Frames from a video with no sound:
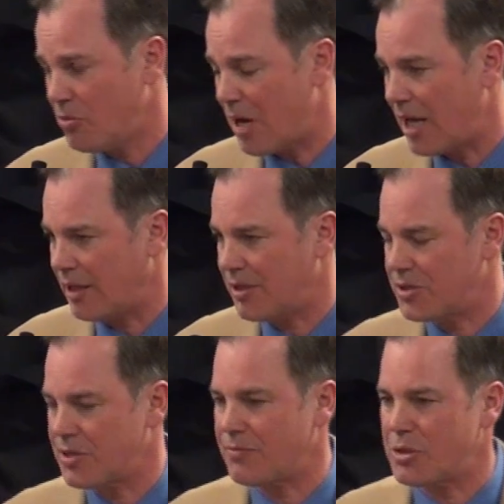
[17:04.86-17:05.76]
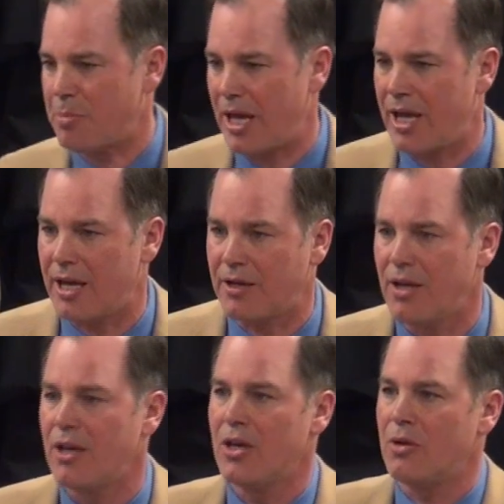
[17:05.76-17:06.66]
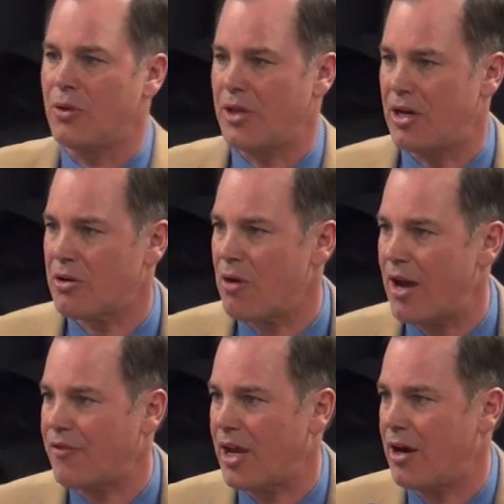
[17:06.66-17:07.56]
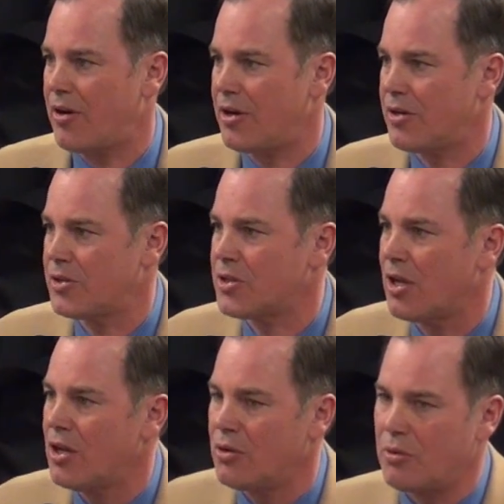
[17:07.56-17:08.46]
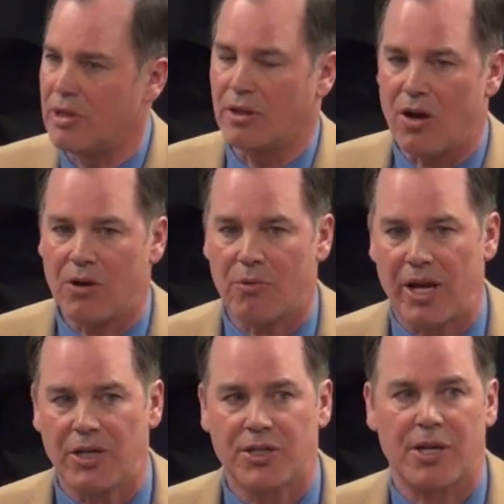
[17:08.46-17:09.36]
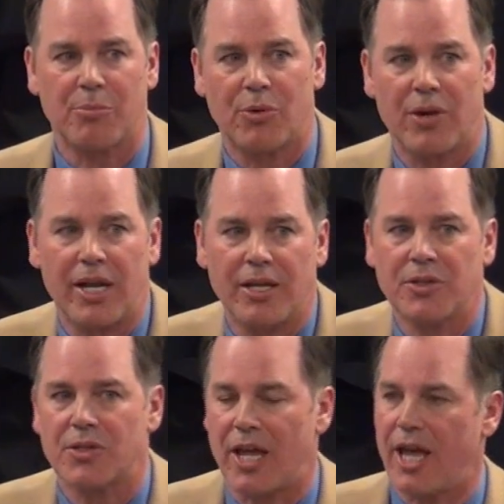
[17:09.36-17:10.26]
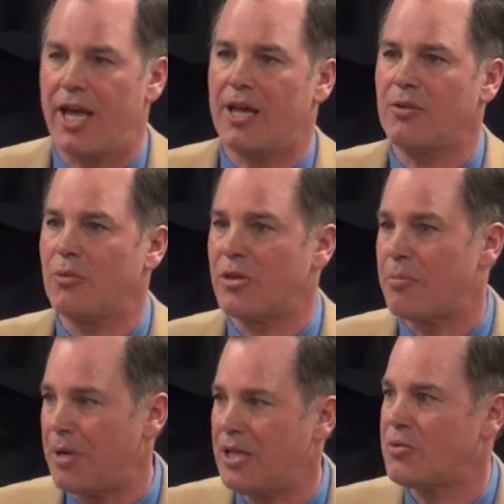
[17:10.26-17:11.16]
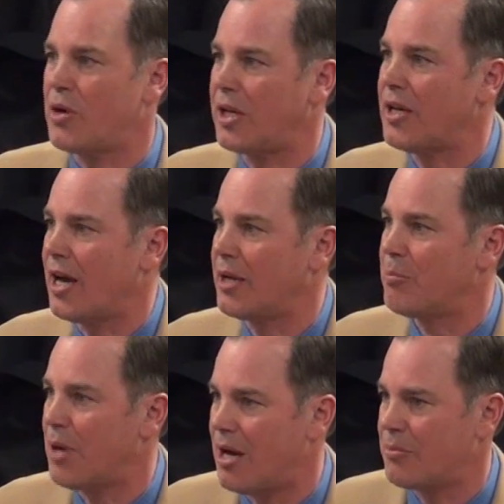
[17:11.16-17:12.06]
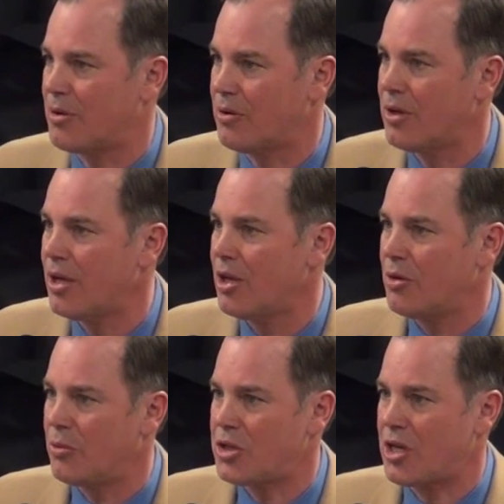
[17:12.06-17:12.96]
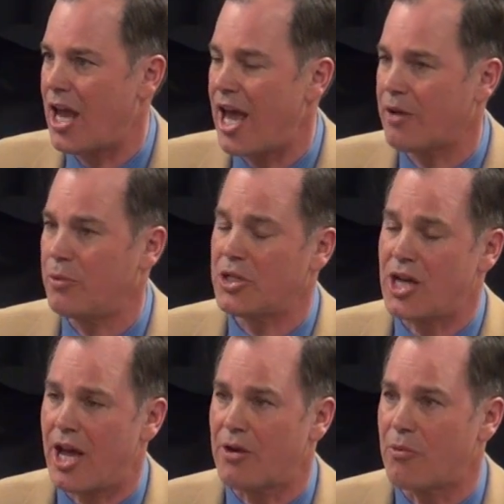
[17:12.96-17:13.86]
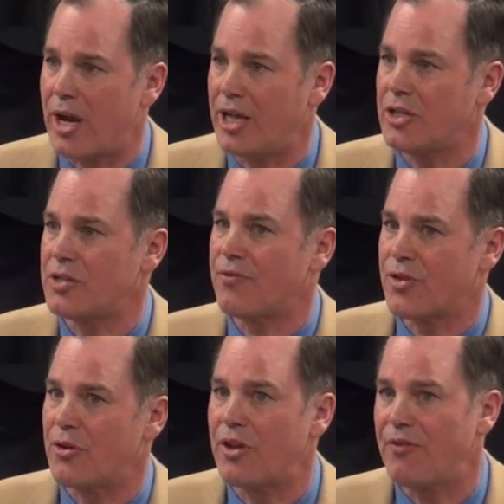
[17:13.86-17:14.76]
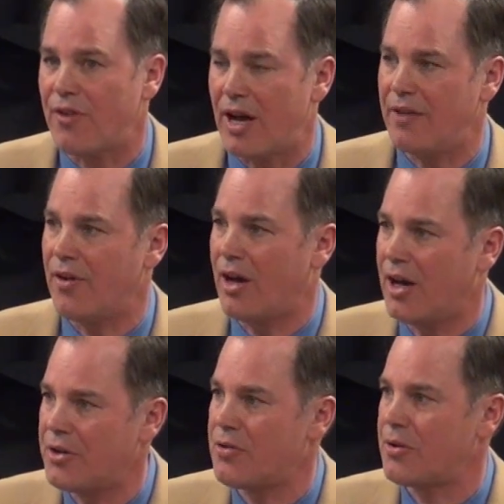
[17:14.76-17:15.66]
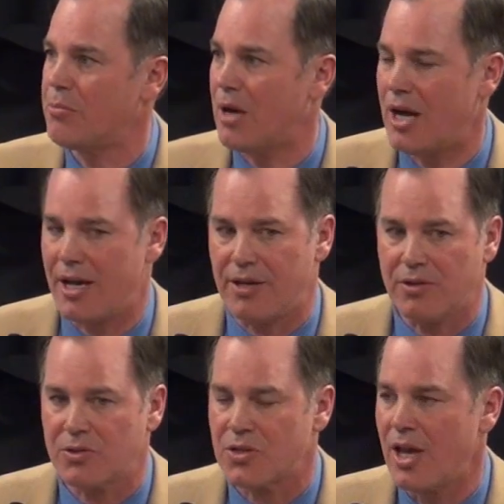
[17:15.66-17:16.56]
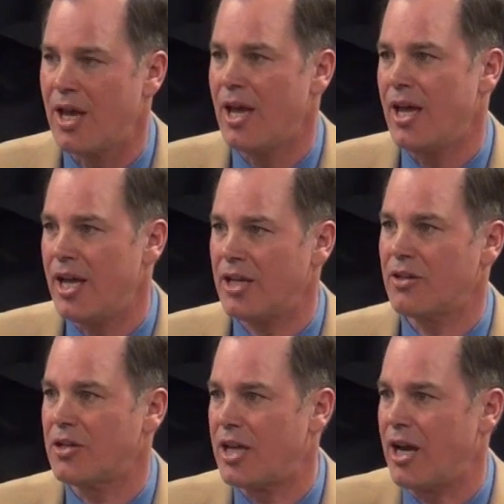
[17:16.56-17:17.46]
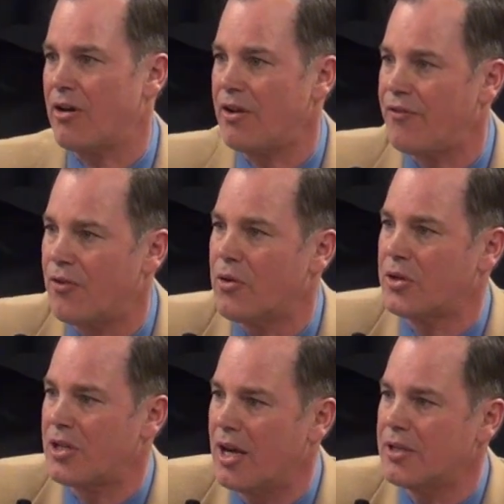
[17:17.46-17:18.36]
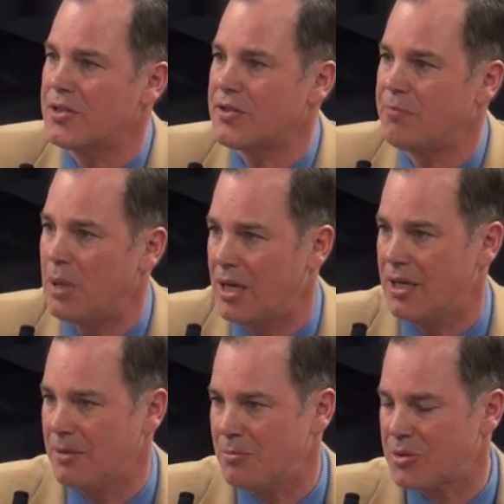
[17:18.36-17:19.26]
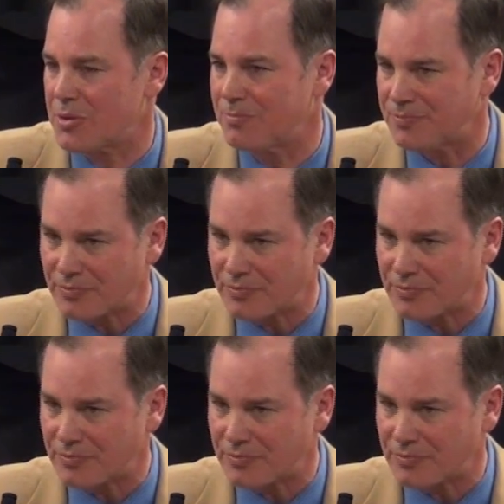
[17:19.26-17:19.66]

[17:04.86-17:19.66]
islands of Japan with aircraft carriers, with long-range submarines, and with the B-29 bomber, which had a range of 3,500 miles and could carry 4 tons of bombs.